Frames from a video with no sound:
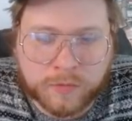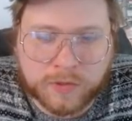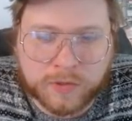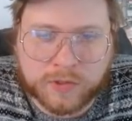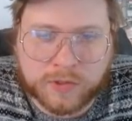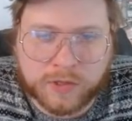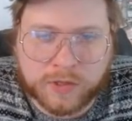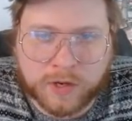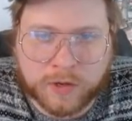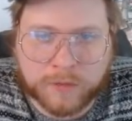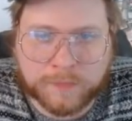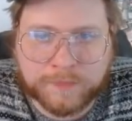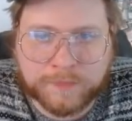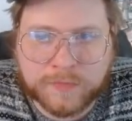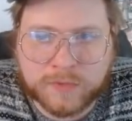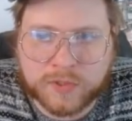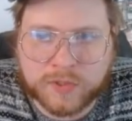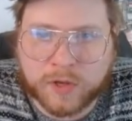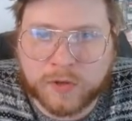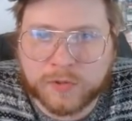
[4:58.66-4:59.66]
which, you know,
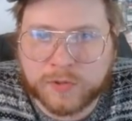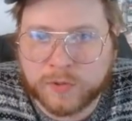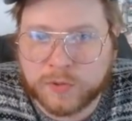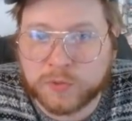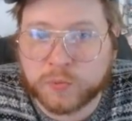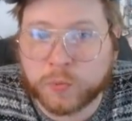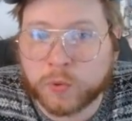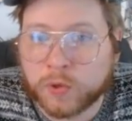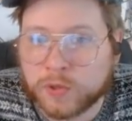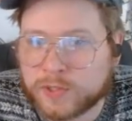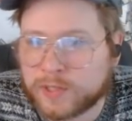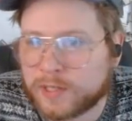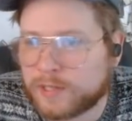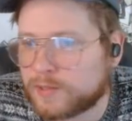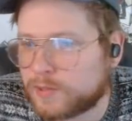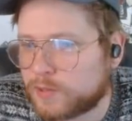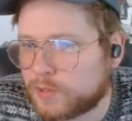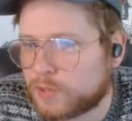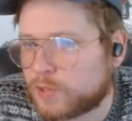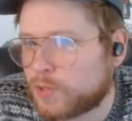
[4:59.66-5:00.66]
Solitude is worse
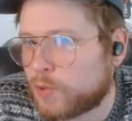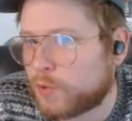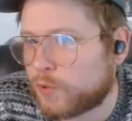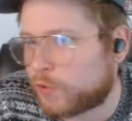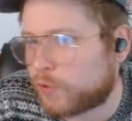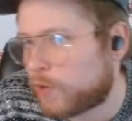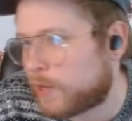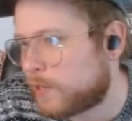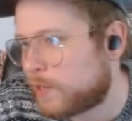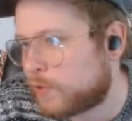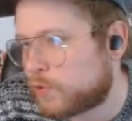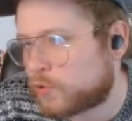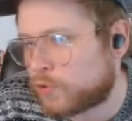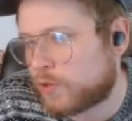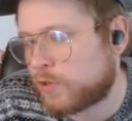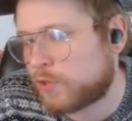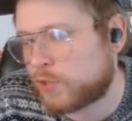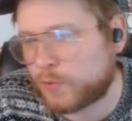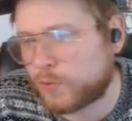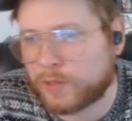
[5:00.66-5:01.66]
against the slower, grindier
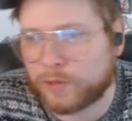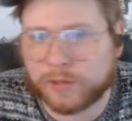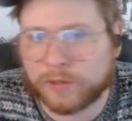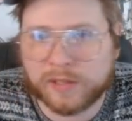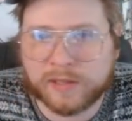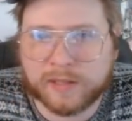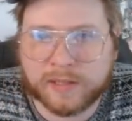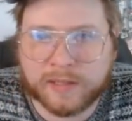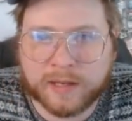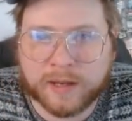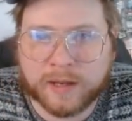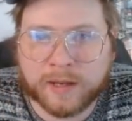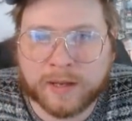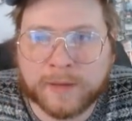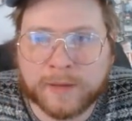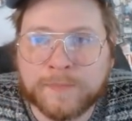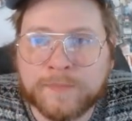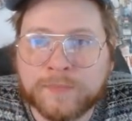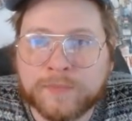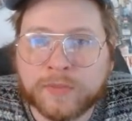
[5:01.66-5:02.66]
draws rather than the uh,
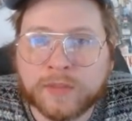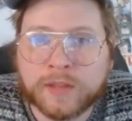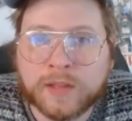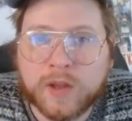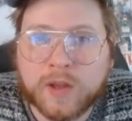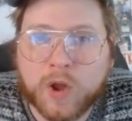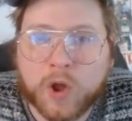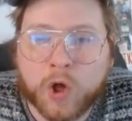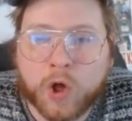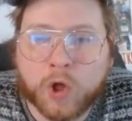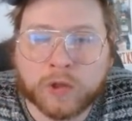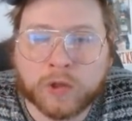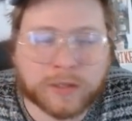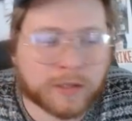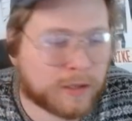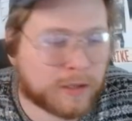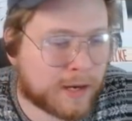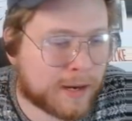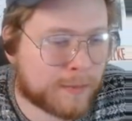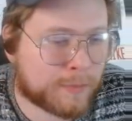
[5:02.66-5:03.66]
all-in
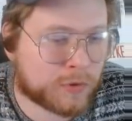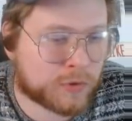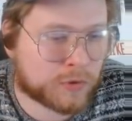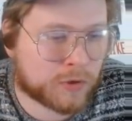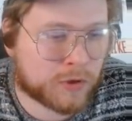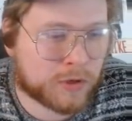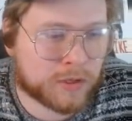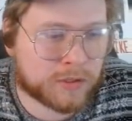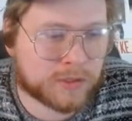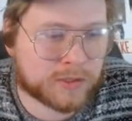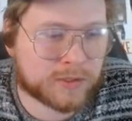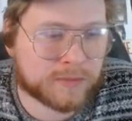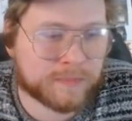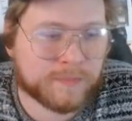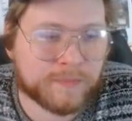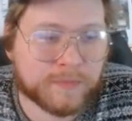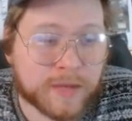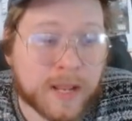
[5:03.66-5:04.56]
on hammer draws.